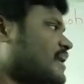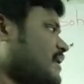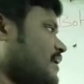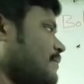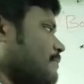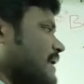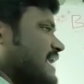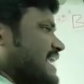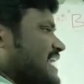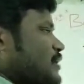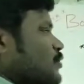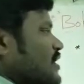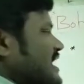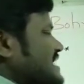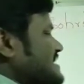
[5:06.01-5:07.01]
By
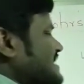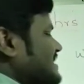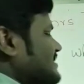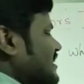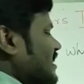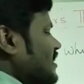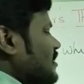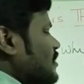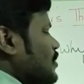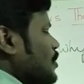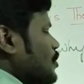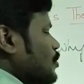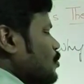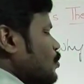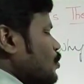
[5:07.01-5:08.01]
equalizing the
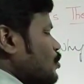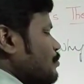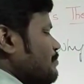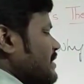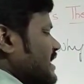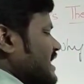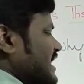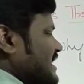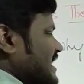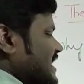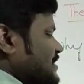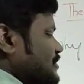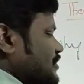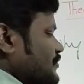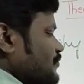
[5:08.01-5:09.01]
Coulombic
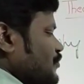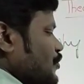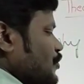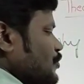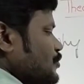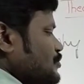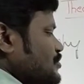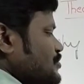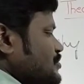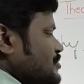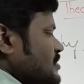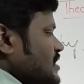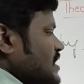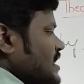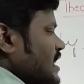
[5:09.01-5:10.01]
attraction force
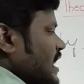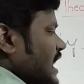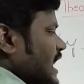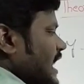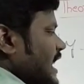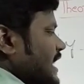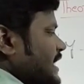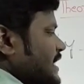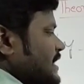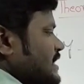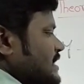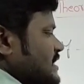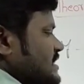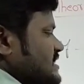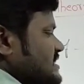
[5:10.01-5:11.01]
and
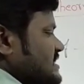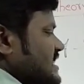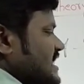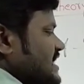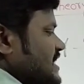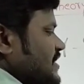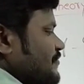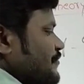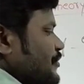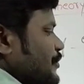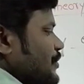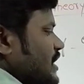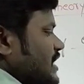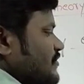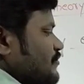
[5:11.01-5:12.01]

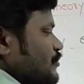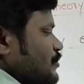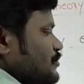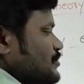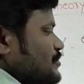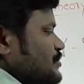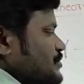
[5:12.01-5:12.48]
centrifugal force.